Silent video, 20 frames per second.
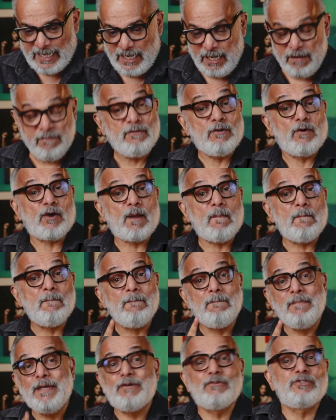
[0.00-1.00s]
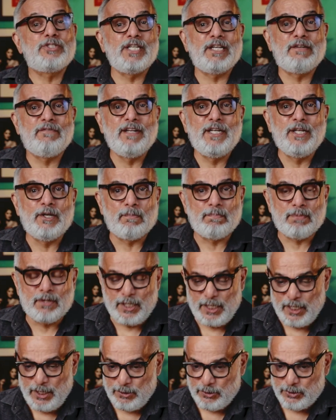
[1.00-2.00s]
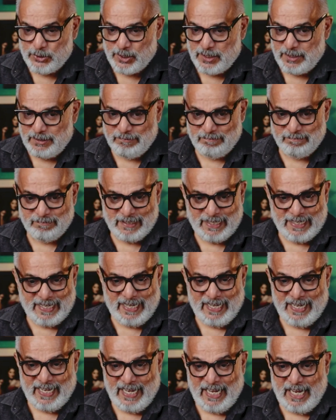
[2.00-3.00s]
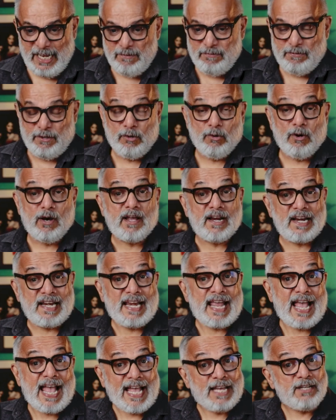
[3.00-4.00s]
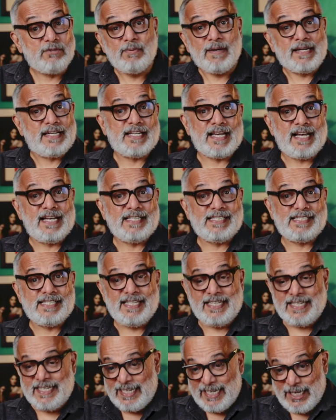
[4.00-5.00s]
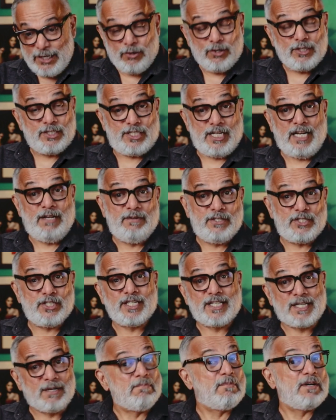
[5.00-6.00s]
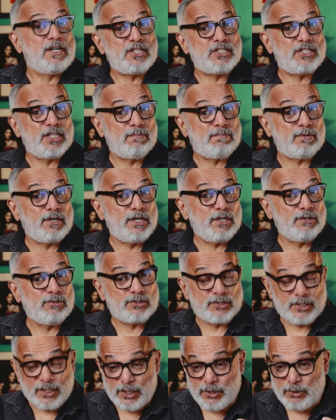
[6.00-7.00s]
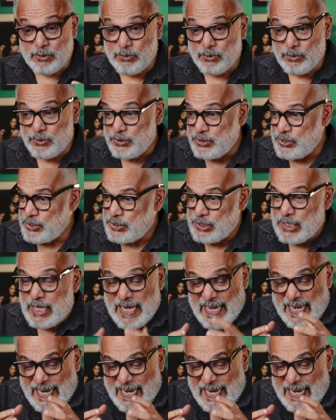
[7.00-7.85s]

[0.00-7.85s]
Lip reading: if you are a music video producer, if you are an advertising, television commercial producer who's,